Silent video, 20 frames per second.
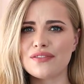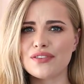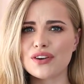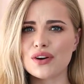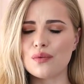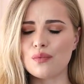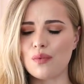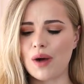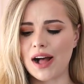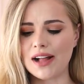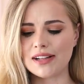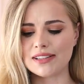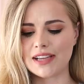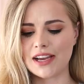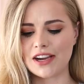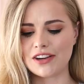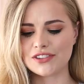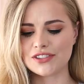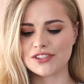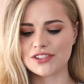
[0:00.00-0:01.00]
for a while
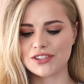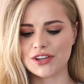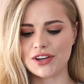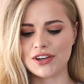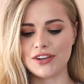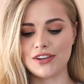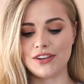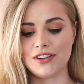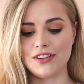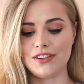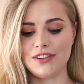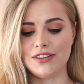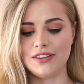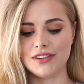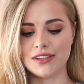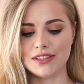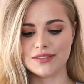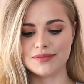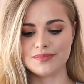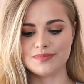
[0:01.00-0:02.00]
now. So
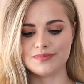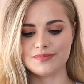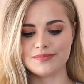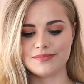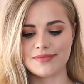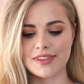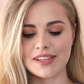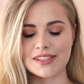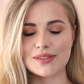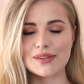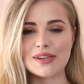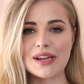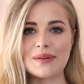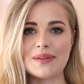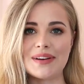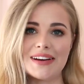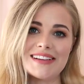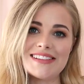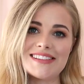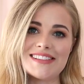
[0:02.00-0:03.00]
yeah, that's all I
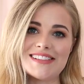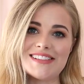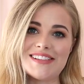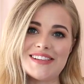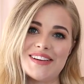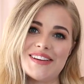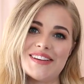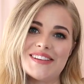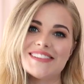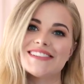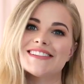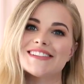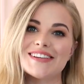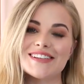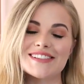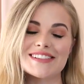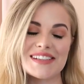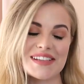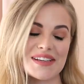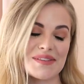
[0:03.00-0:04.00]
wanted to do. So
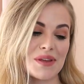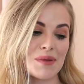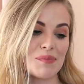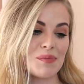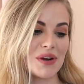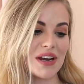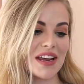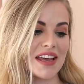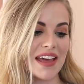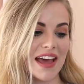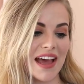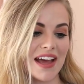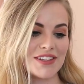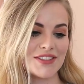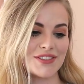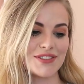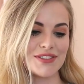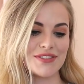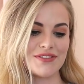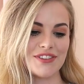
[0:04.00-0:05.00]
it's going to be a pretty
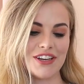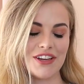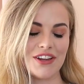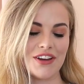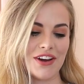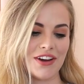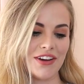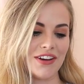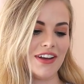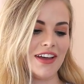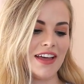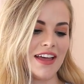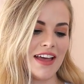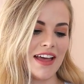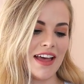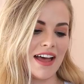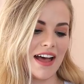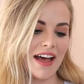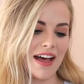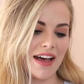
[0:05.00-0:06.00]
casual video.
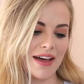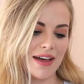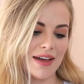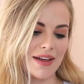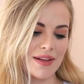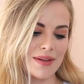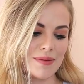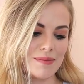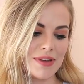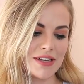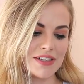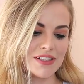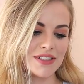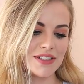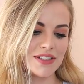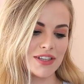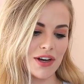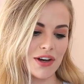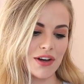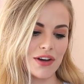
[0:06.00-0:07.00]

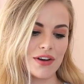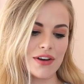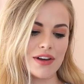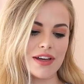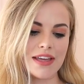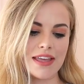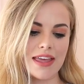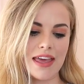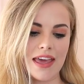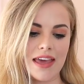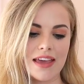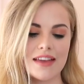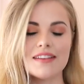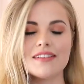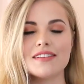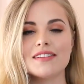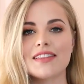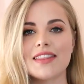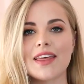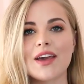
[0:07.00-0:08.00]
So
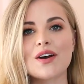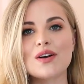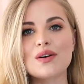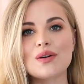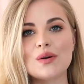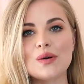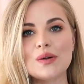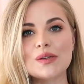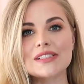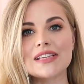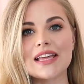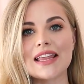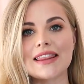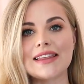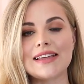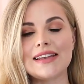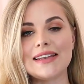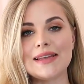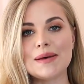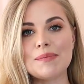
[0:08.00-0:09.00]
again, they are called
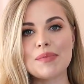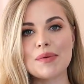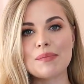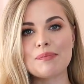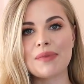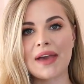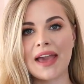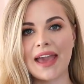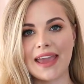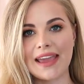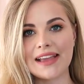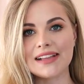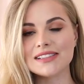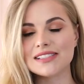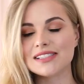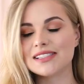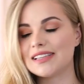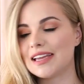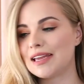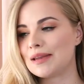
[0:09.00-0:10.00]
the Lip
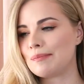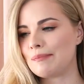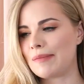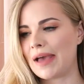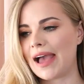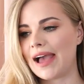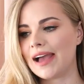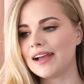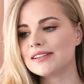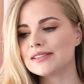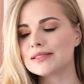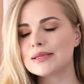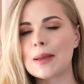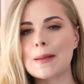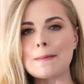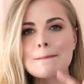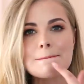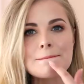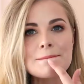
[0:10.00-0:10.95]
Paints in Matte.